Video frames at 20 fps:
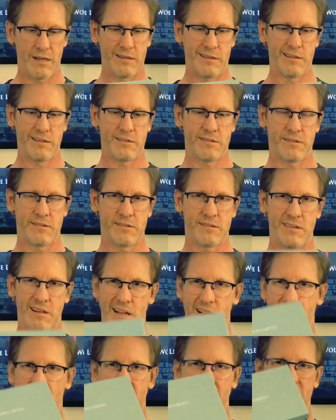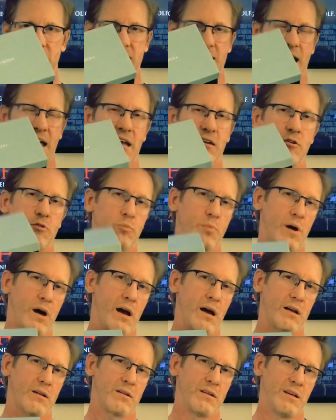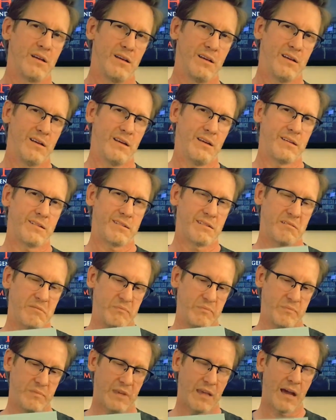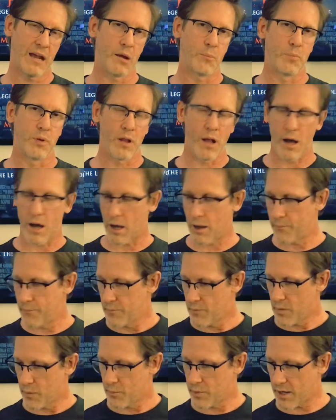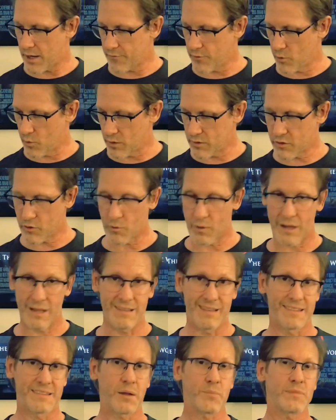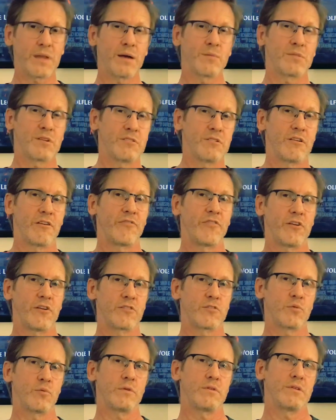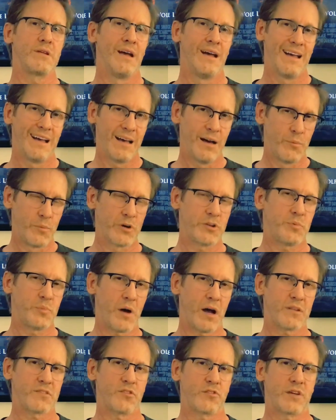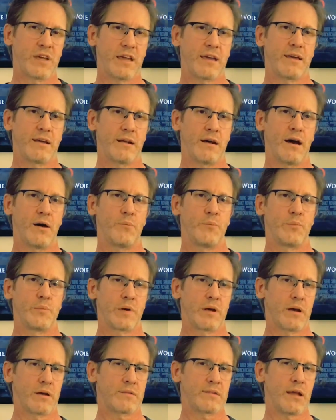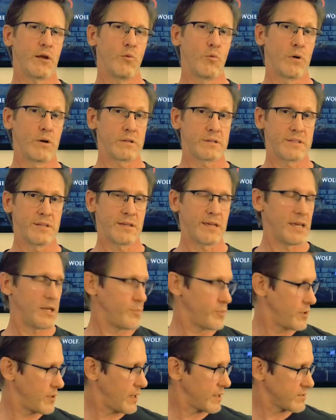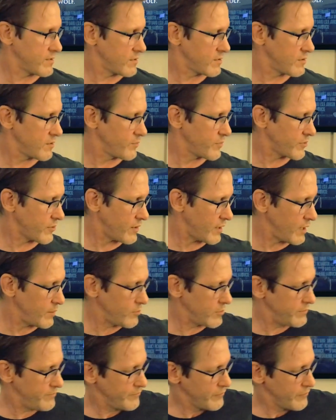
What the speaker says: this is just like a standard box. It's kind of blah, but every once in a while, and sometimes on your first ones, Birchbox will kick it up, because they want to keep you as a subscriber,